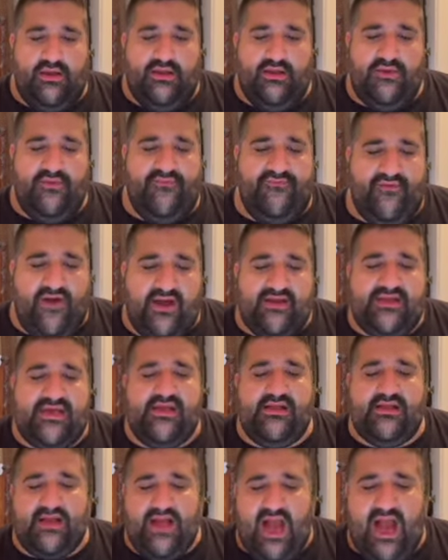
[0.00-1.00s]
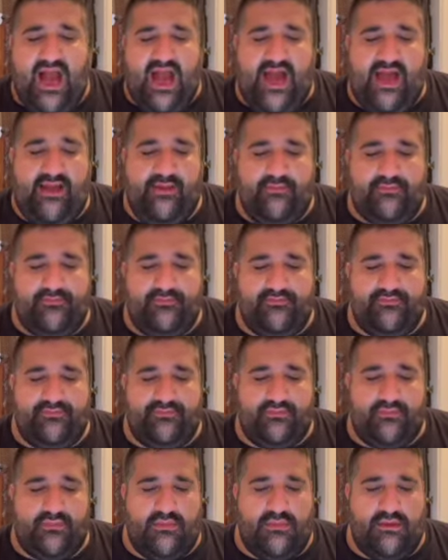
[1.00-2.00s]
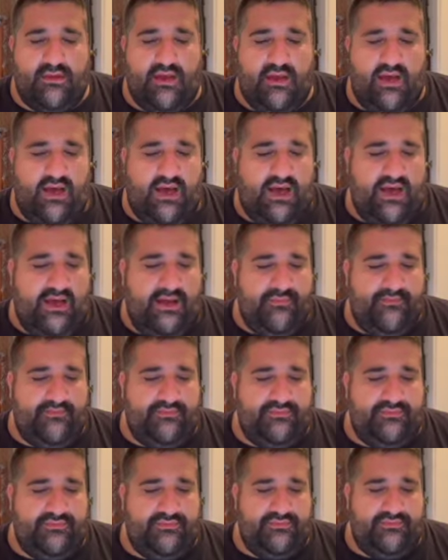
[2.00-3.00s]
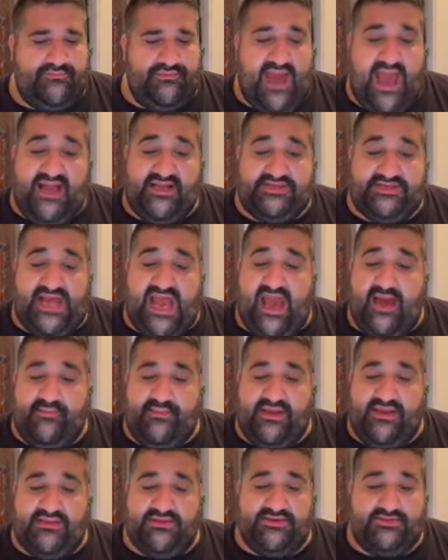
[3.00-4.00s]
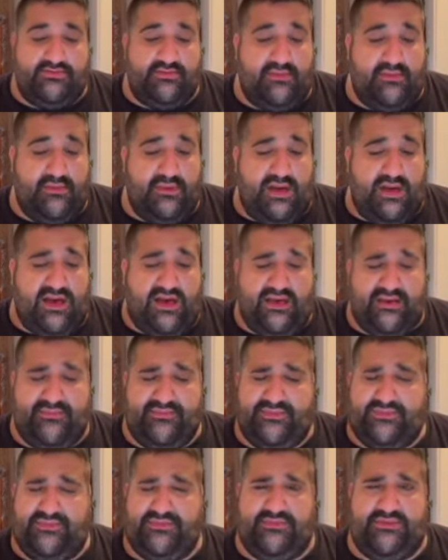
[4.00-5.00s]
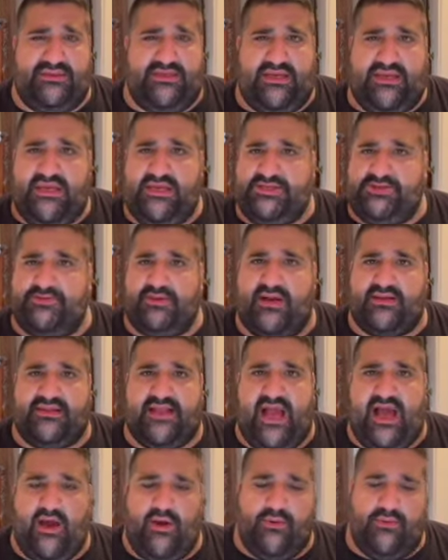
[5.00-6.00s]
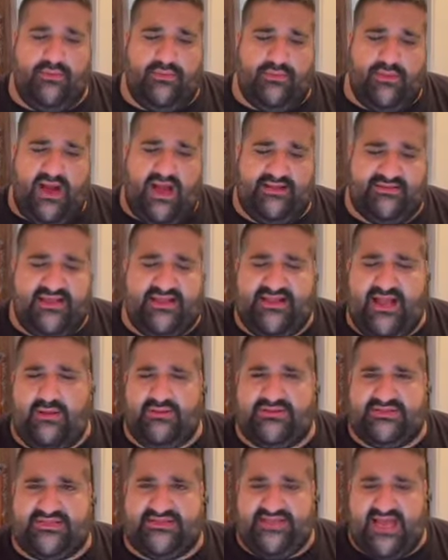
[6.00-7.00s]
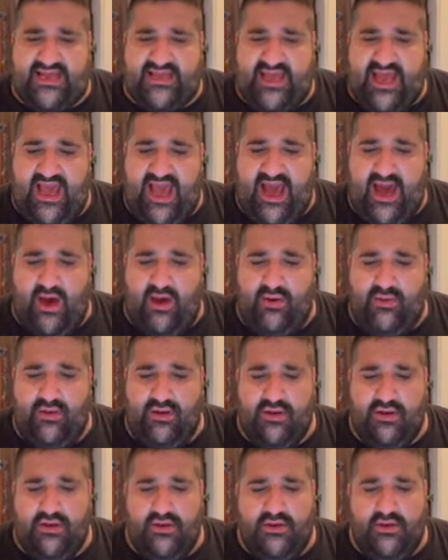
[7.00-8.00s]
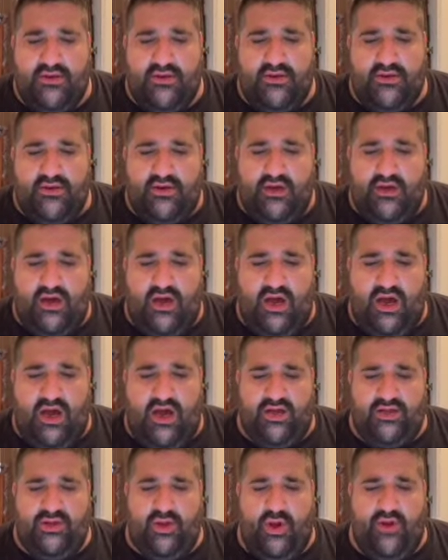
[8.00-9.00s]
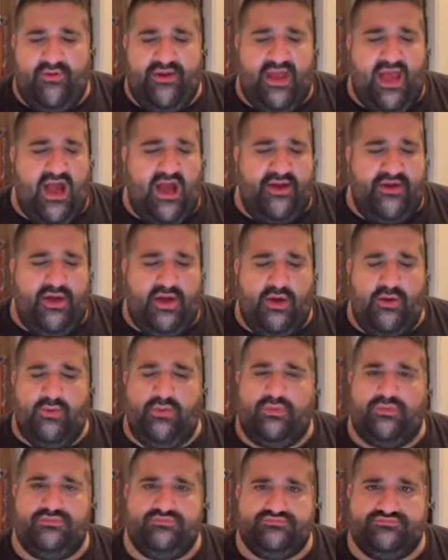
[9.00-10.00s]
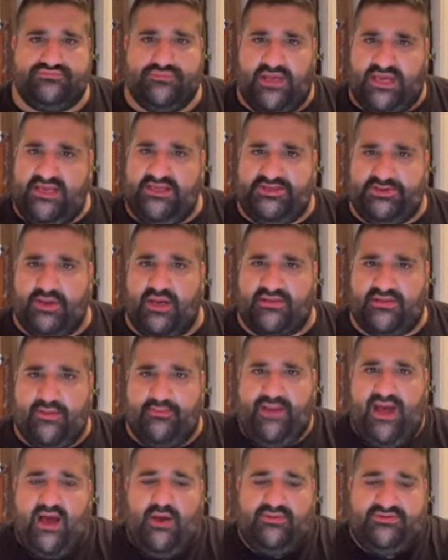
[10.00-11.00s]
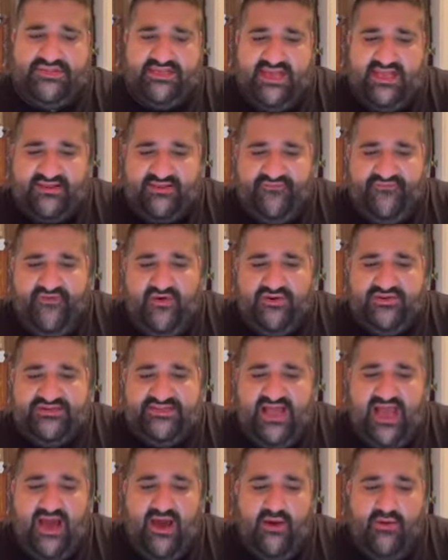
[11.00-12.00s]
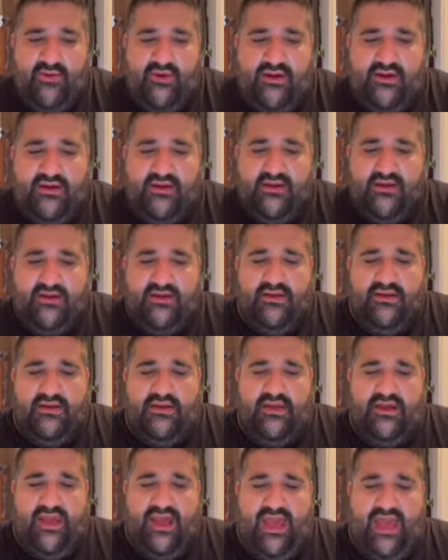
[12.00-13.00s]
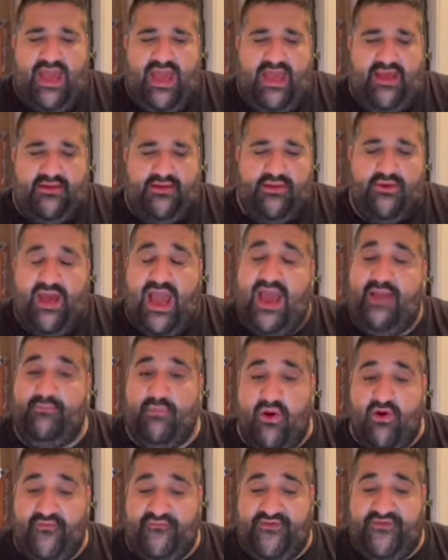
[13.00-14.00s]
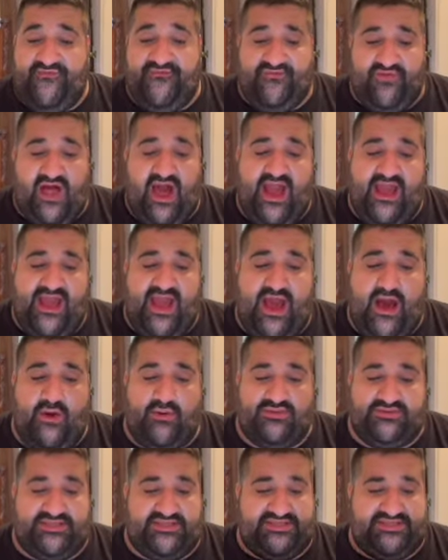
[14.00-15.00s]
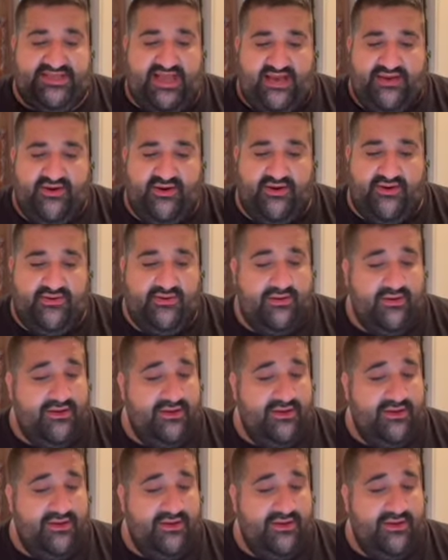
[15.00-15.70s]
You fucking got Matt Chapman. He struck out. I think that was the second out. Laureano, he struck them out to get the first out. And you had Murphy fly out to center.